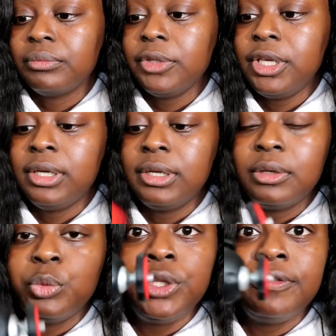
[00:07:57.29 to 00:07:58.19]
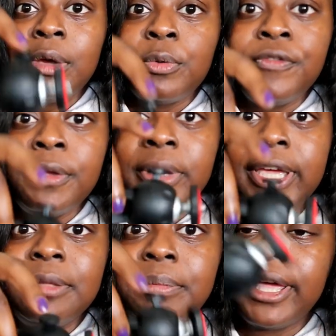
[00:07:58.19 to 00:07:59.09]
yeah i wonder if that will fit my
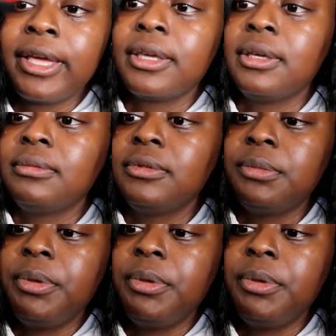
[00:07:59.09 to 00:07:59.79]
handbag it's a